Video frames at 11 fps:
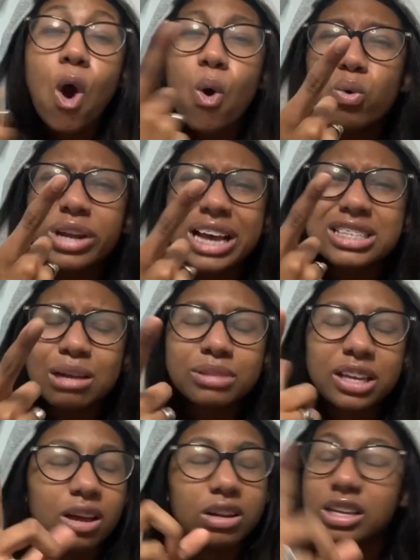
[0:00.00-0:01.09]
Oh, that's
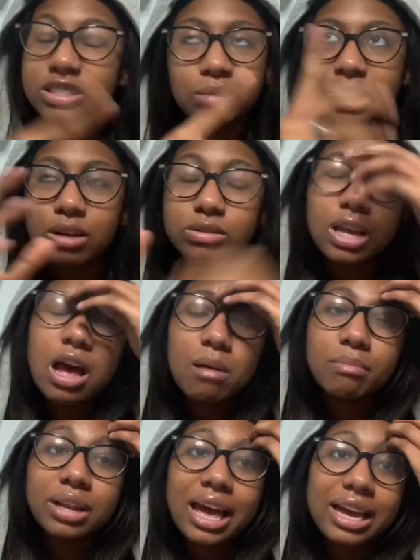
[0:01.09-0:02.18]
something something else.
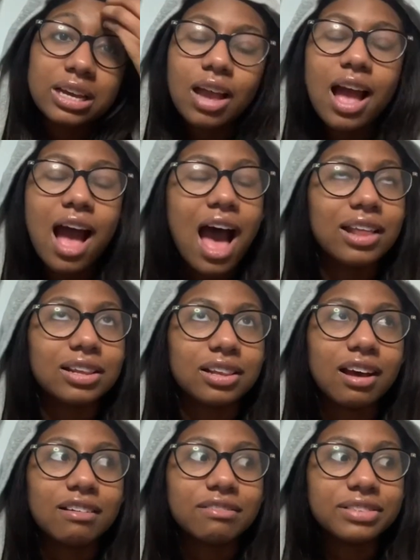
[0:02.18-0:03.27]
But like I
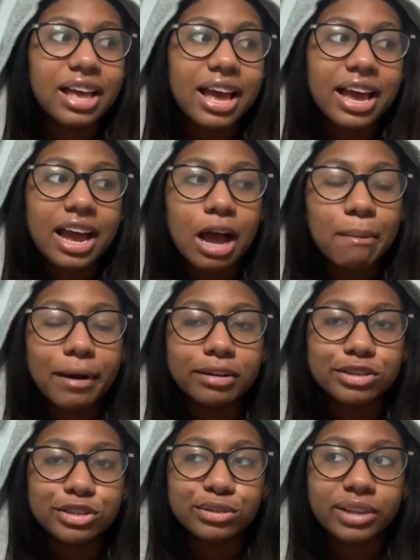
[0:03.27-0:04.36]
love that
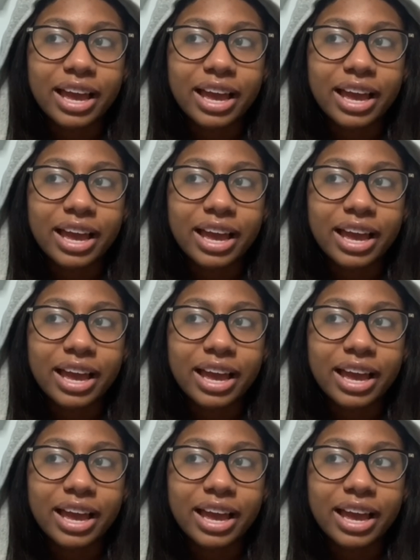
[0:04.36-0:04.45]
about you.